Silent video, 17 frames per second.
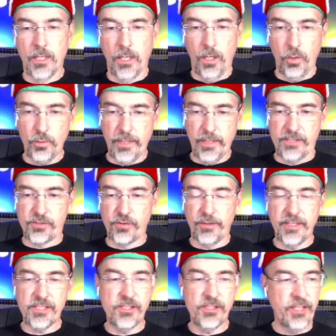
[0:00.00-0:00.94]
Okay, so
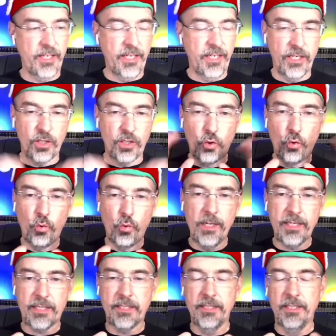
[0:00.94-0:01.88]
this is a
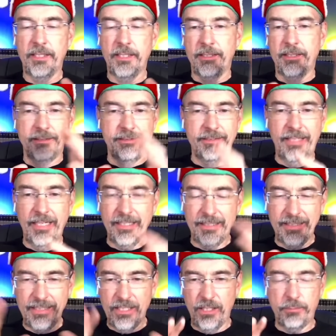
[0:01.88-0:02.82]
quick
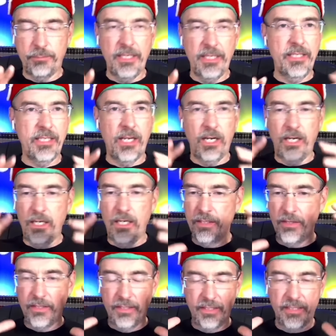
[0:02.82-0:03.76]
daily update
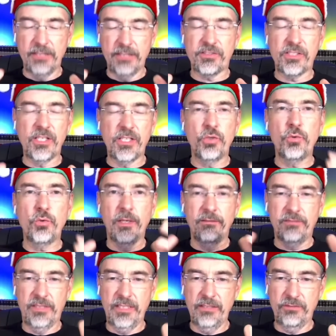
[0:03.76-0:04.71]
on the gifts that you
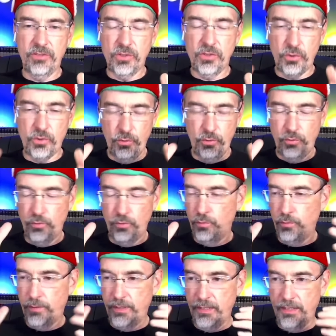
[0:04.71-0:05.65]
have given
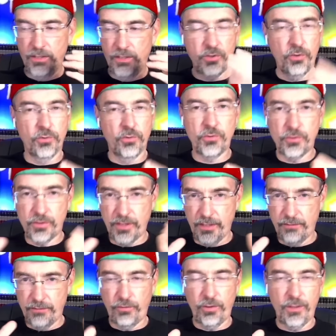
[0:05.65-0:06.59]
to the soldiers on the
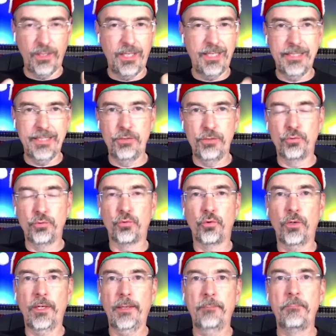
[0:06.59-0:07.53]
front line in
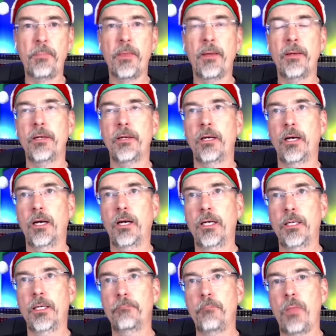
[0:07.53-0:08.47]
Ukraine.
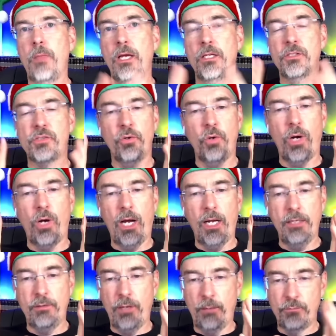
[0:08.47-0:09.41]
Um, so
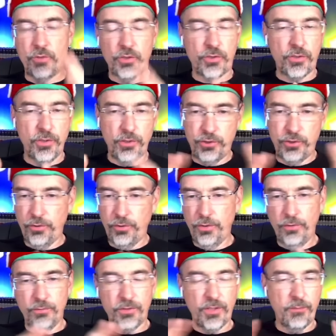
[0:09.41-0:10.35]
I, am just going to show
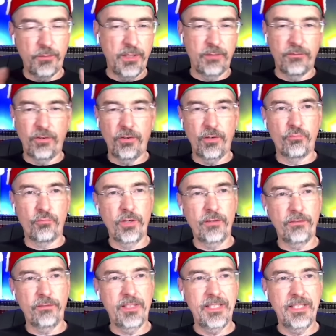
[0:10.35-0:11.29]
you something very
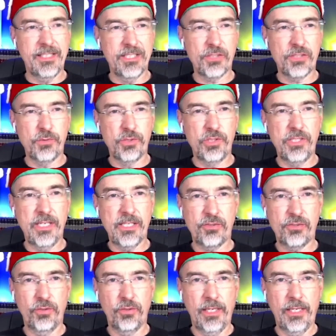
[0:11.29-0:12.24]
briefly. This was
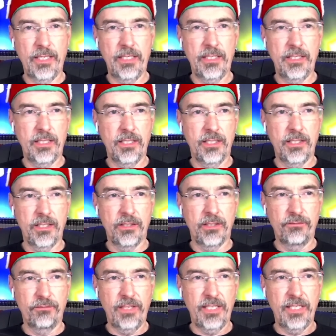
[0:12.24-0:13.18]
yesterday. Uh, the
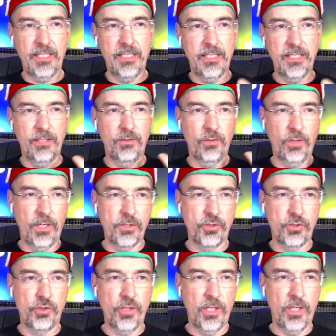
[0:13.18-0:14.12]
van, uh, as
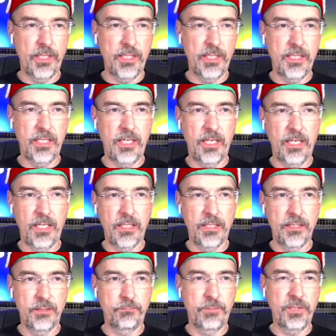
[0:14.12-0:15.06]
Johnny
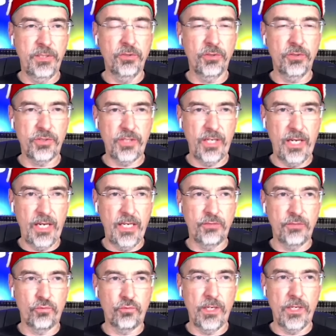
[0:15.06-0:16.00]
uh, Pierce
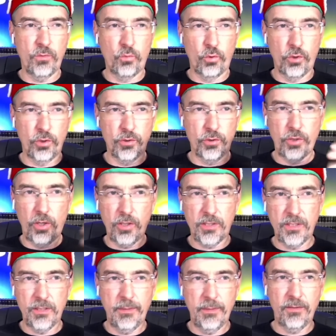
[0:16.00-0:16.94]
and Greg were
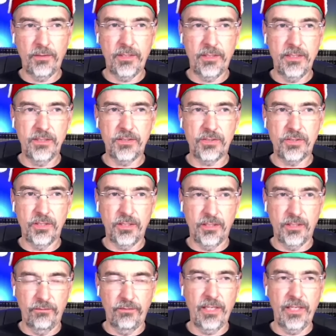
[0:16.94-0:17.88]
talking about this, uh,
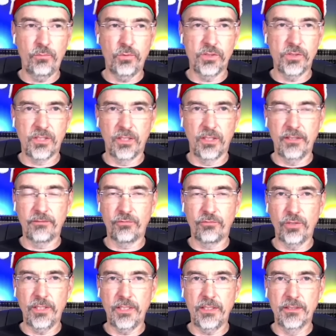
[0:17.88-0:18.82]
the van was
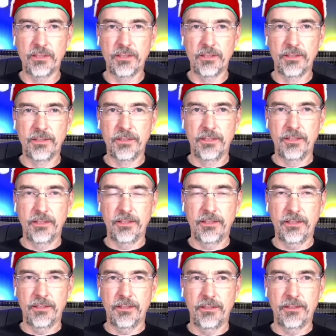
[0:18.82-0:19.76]
delivering. And then
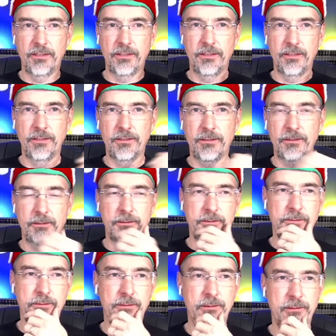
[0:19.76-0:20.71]
indeed, the next. Oh,
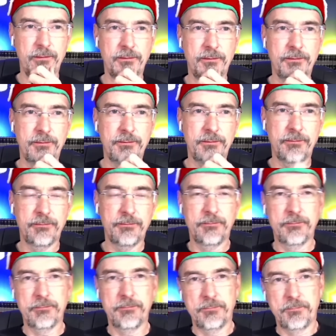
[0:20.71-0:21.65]
sorry. Yeah, play
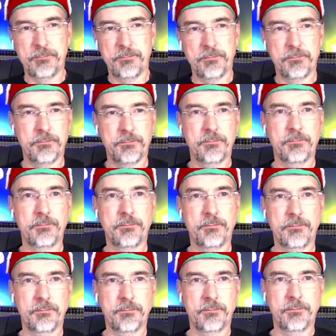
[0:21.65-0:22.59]
the next one.
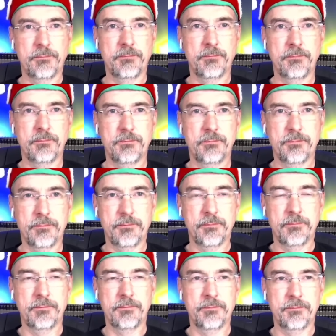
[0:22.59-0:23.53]

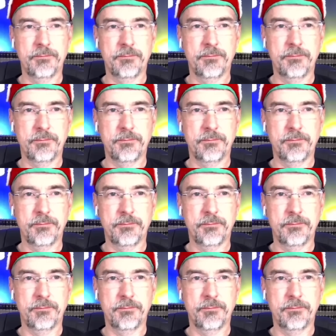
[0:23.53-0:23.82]
Here you go.